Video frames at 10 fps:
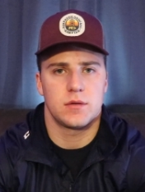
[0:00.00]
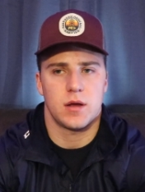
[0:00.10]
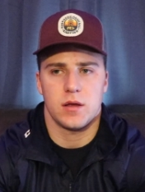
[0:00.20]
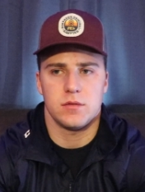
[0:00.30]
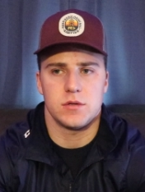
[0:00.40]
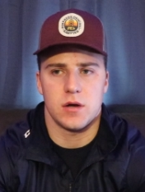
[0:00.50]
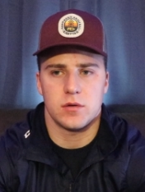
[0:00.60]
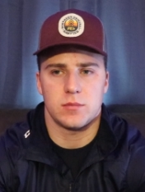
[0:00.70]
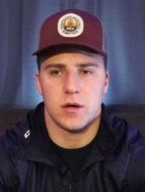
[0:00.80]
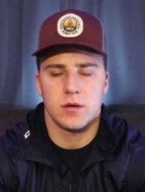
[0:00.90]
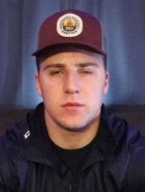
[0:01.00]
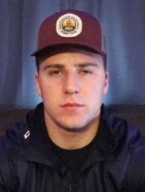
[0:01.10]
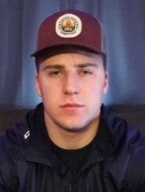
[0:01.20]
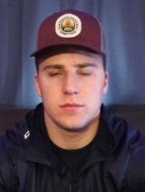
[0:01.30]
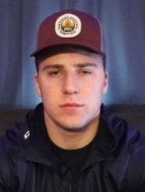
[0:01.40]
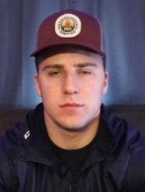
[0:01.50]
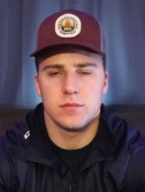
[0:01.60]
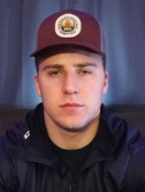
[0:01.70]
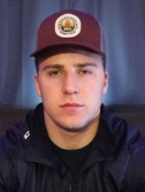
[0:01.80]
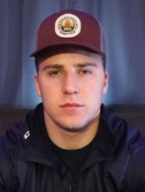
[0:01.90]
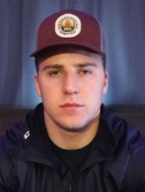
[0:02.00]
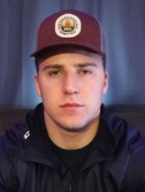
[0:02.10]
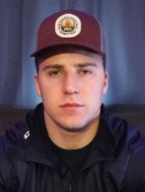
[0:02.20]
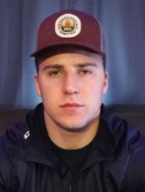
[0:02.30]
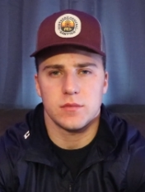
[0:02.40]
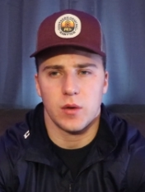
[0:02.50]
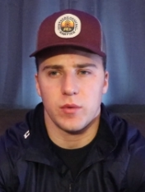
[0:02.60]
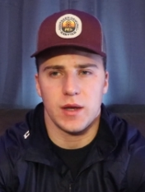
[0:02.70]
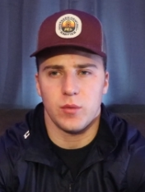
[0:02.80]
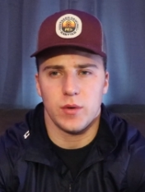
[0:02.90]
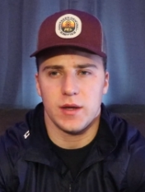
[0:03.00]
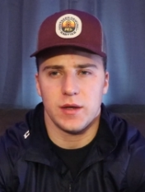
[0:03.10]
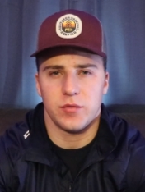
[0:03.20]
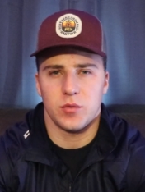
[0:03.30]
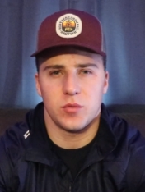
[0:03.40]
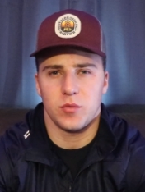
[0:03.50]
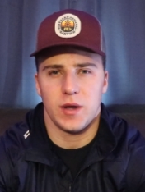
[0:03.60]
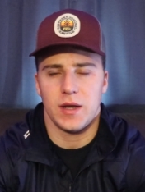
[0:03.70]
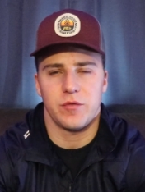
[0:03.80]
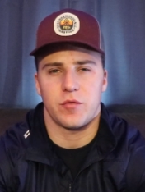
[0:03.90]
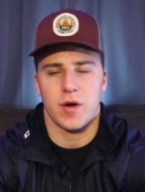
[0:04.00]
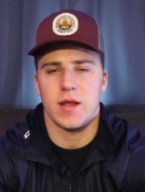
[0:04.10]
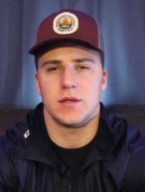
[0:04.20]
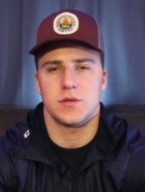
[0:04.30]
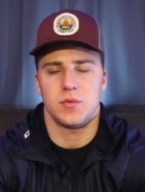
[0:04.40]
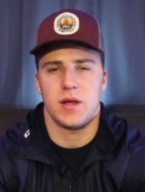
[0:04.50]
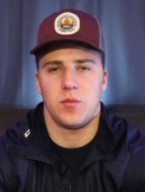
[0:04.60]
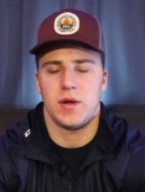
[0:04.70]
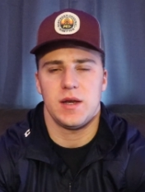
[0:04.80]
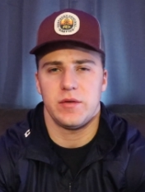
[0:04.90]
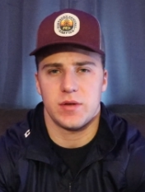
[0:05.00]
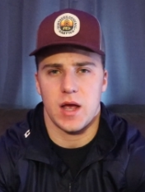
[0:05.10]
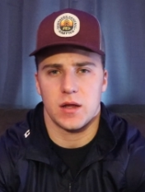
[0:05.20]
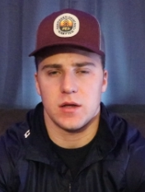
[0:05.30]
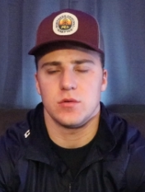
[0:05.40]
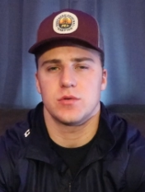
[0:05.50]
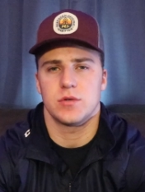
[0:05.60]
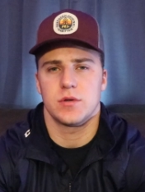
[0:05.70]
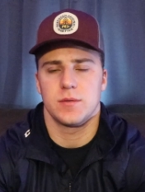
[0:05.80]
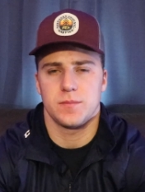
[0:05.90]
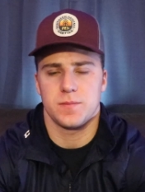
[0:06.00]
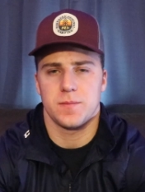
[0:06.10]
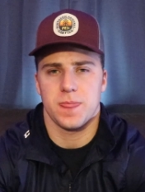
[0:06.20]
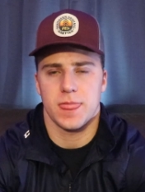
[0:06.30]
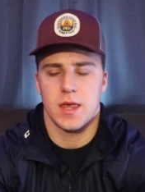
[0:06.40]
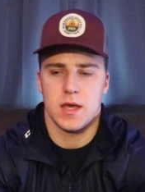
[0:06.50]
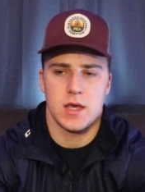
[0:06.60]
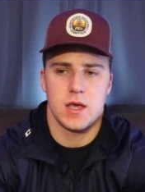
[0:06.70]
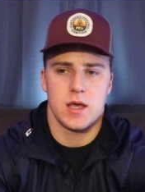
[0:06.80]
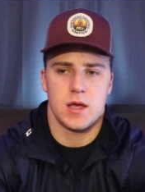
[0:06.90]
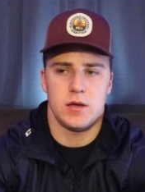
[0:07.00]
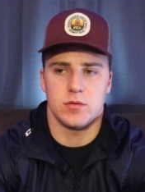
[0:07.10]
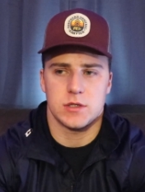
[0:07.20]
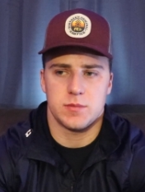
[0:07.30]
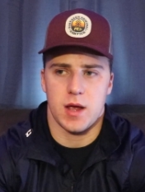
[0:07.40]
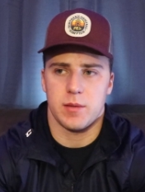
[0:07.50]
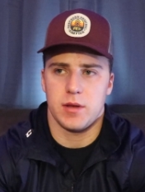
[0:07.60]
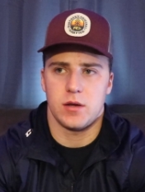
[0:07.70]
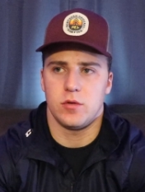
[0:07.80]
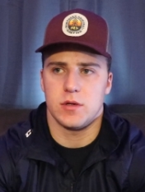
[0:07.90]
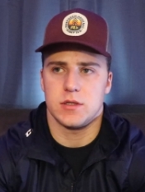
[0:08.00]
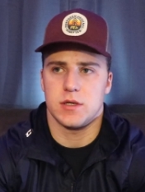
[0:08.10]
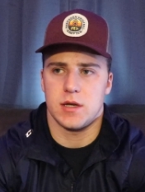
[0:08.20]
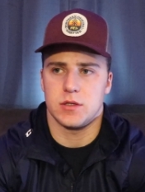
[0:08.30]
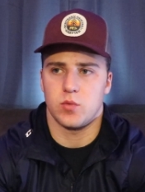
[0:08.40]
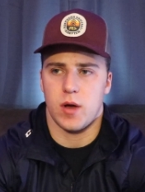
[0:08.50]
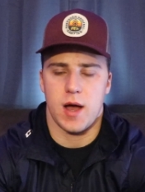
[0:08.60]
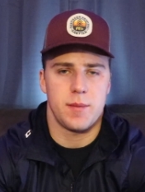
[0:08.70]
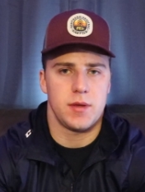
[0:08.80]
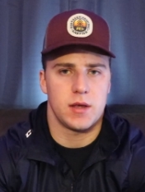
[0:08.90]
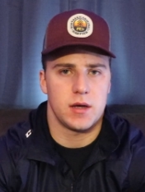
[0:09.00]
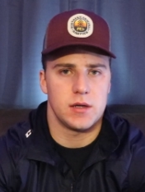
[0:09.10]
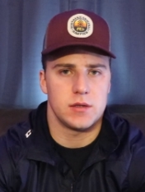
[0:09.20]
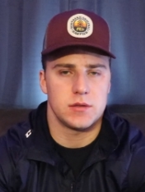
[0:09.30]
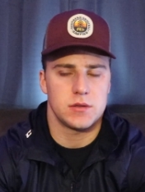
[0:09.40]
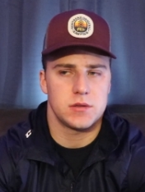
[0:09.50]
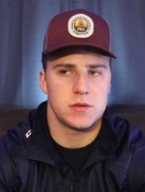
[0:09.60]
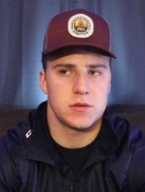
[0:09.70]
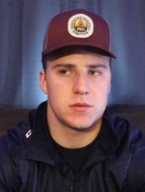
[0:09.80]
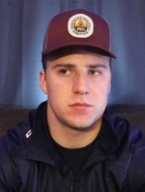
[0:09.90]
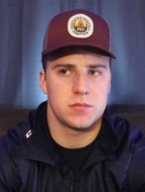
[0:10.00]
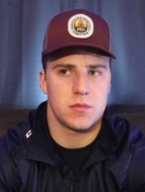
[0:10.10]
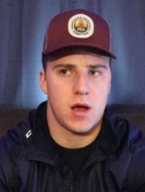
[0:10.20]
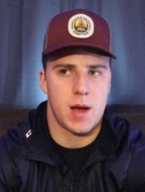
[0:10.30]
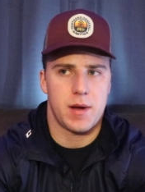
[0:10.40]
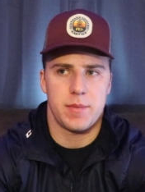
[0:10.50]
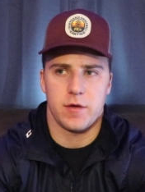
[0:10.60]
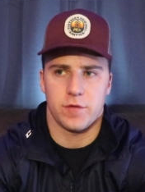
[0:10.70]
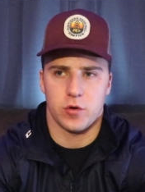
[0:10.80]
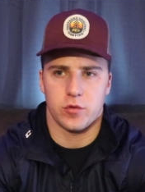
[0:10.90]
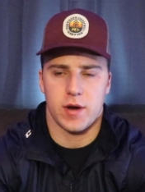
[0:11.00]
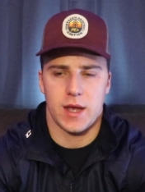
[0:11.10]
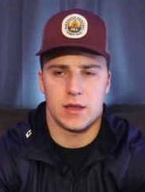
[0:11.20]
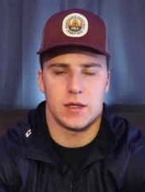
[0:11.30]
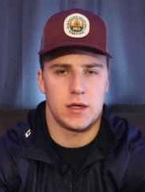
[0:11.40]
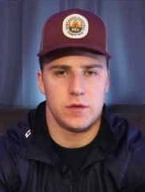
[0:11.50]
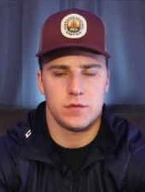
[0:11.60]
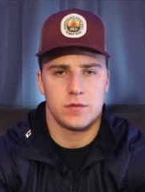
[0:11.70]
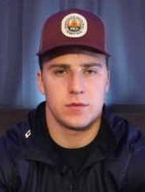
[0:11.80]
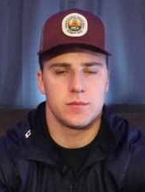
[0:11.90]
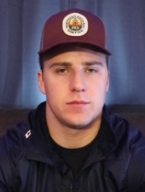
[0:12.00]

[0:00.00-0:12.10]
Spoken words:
Like, are you joking, bro? Like, we ain't even friends. We ain't even that close. And you expect me to do these things. Why? Because I might be further ahead in life.